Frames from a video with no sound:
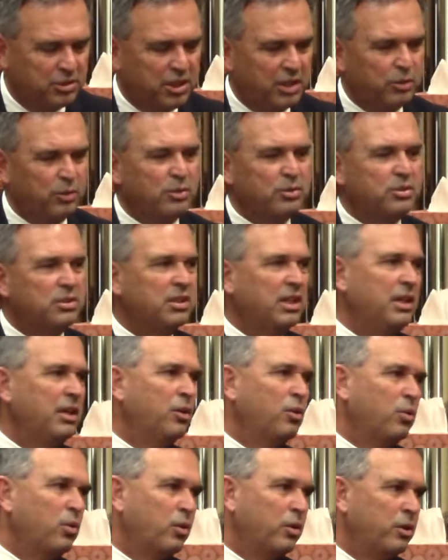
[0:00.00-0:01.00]
General
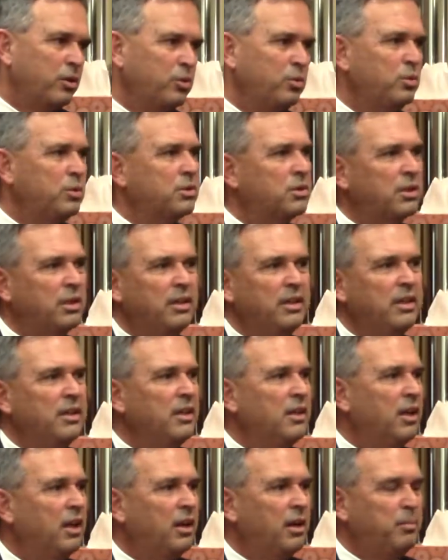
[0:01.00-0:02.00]
Seahorn, who was a
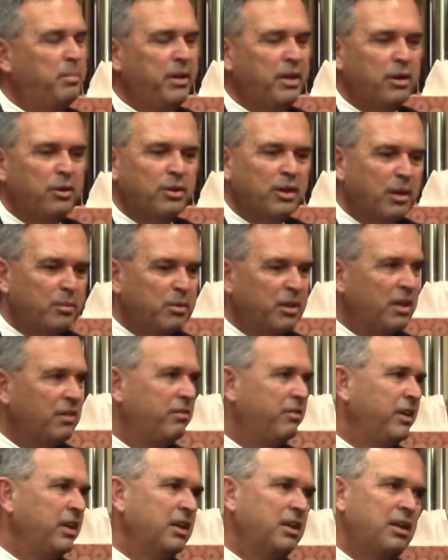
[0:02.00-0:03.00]
POW in
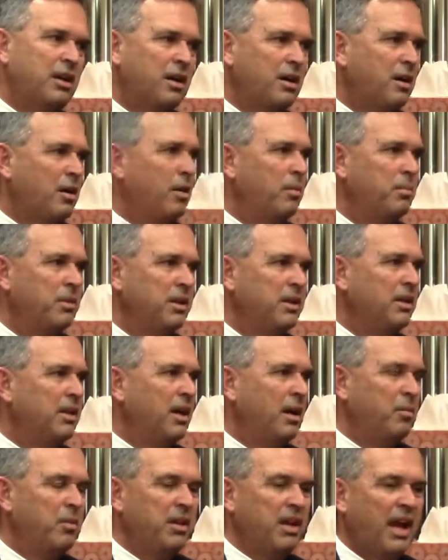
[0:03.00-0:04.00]
Vietnam.
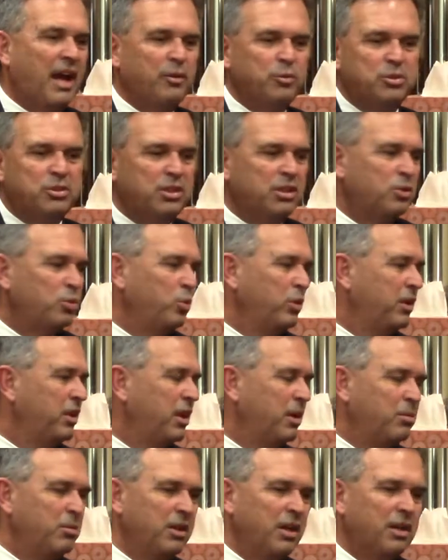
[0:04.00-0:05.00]
I mean, I was just with
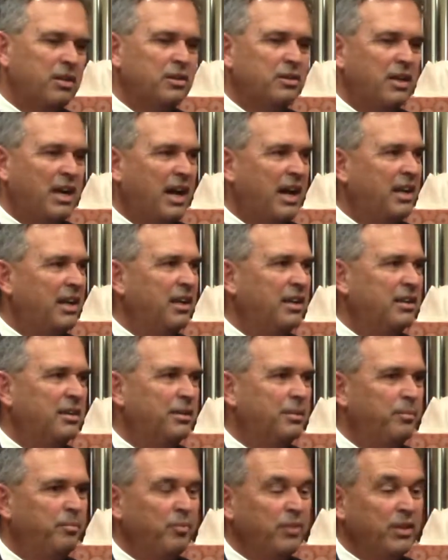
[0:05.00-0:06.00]
him the other night at
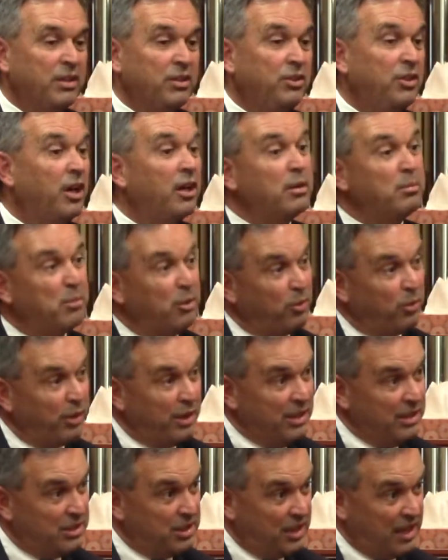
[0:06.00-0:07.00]
a Young
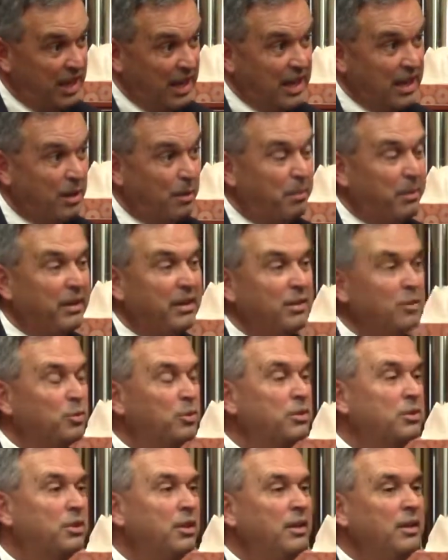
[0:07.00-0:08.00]
Marines camp, and it
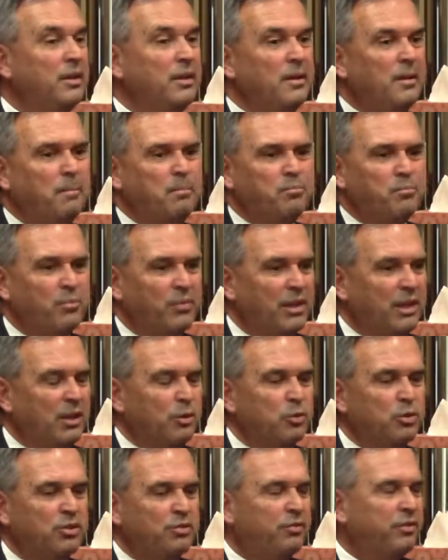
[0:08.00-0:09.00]
was
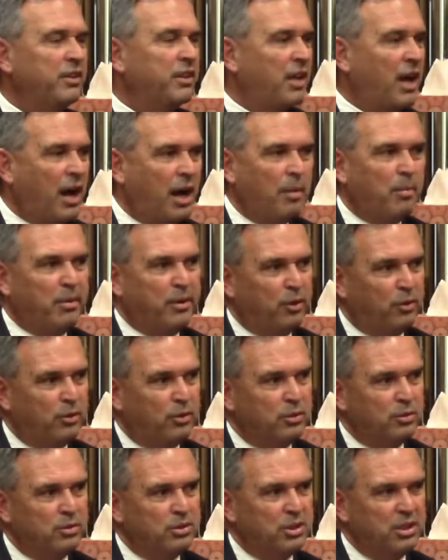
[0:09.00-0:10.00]

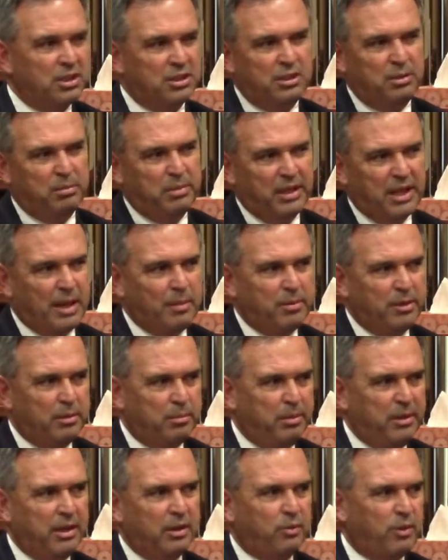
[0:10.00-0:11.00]
phenomenal just to be able to
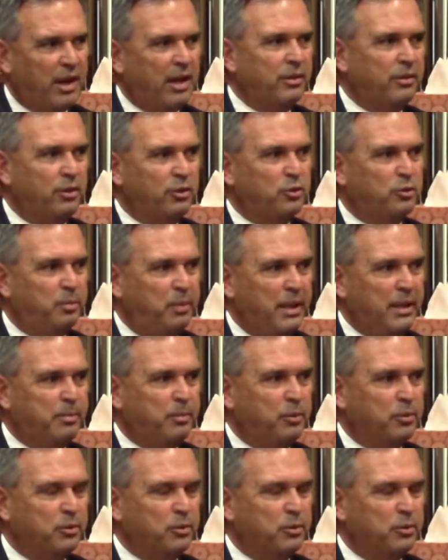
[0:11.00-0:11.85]
be around those people.